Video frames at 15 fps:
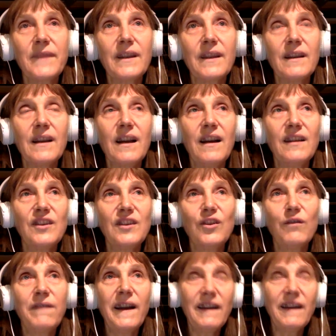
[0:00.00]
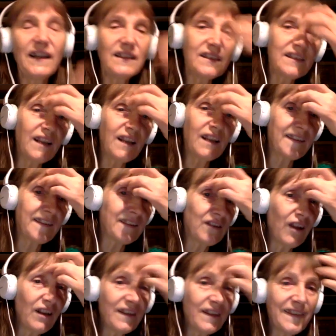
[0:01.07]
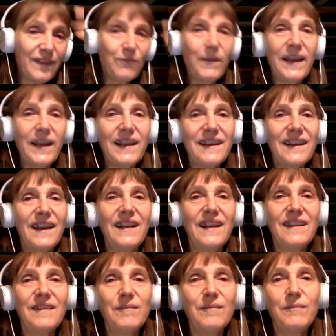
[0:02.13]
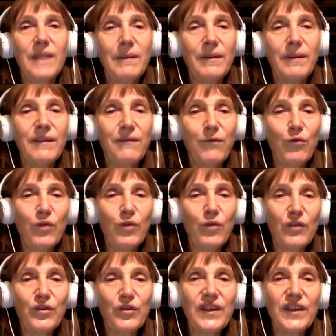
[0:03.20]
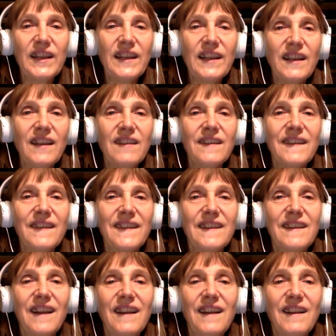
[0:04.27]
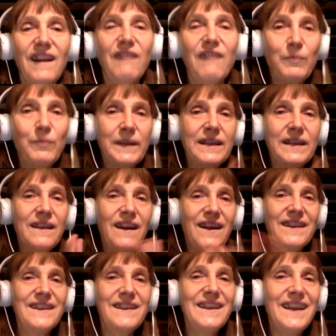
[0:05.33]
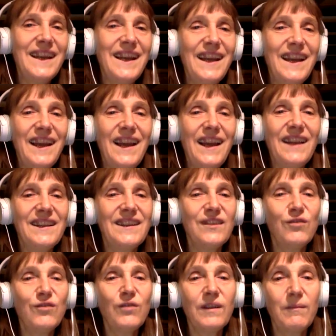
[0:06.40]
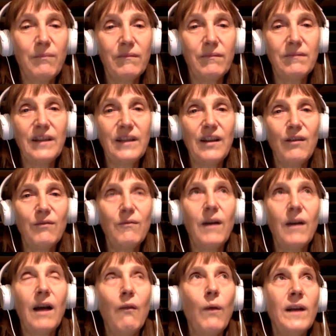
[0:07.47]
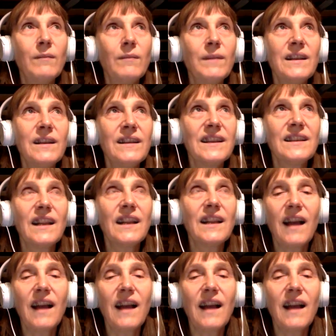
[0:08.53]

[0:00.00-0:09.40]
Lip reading: you know, $500,000 to make, maybe 4 or 3 years, and I would be done. And it took, you know, $1.5 million